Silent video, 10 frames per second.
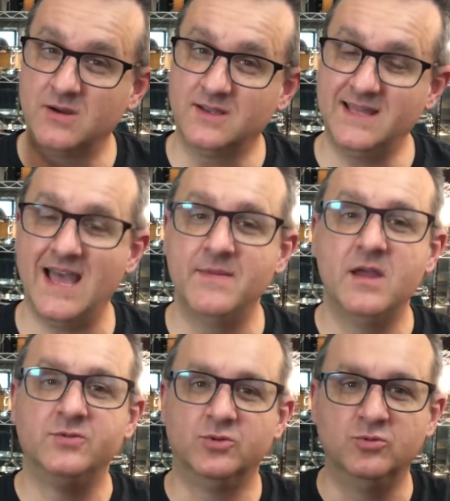Got
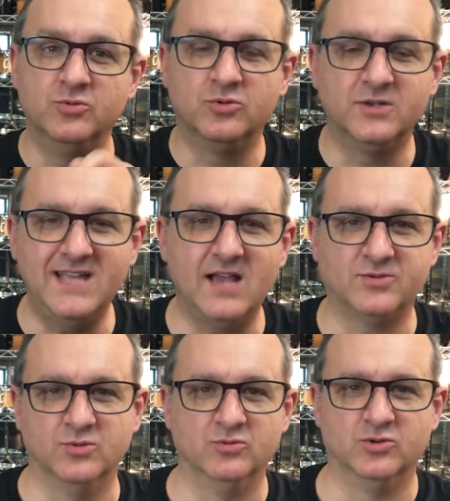doom do da
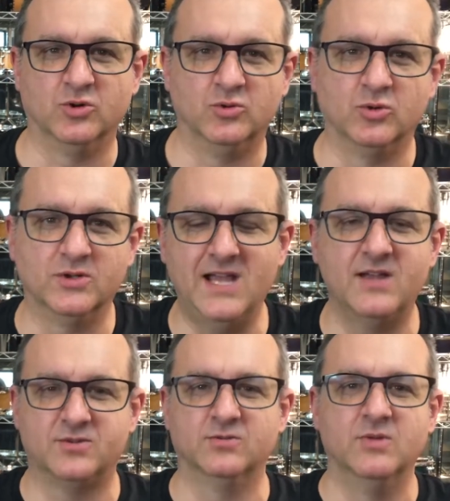doom do da
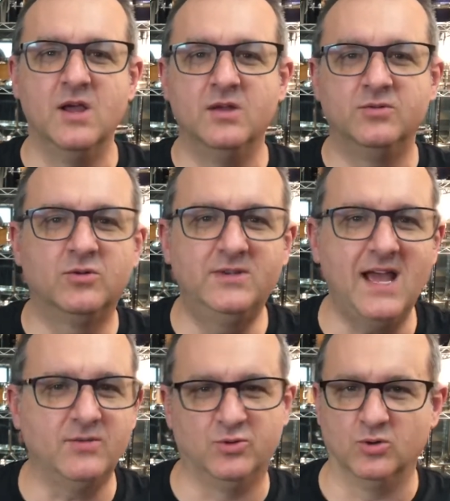doom do da
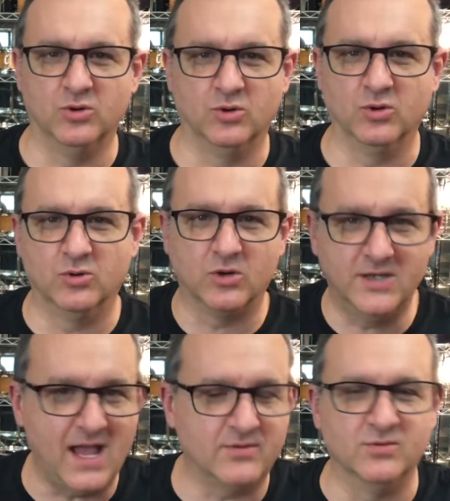do
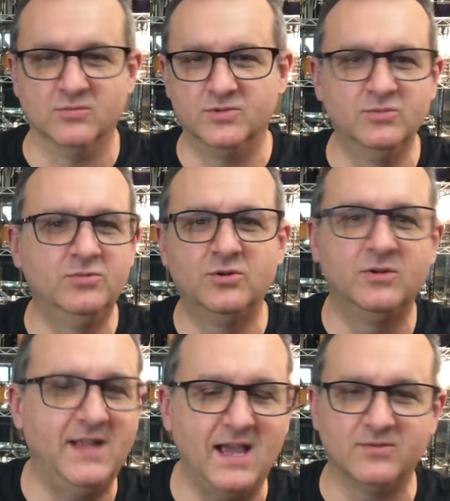da doom doom do
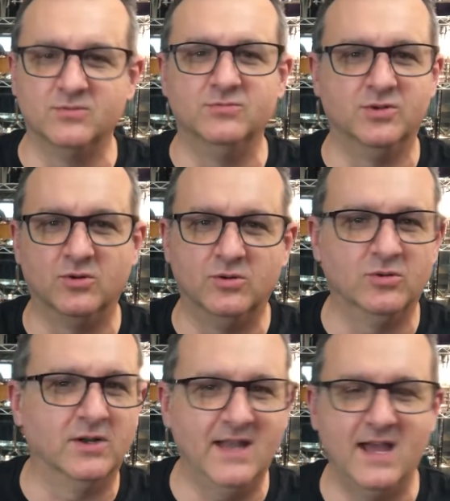da doom do da doom do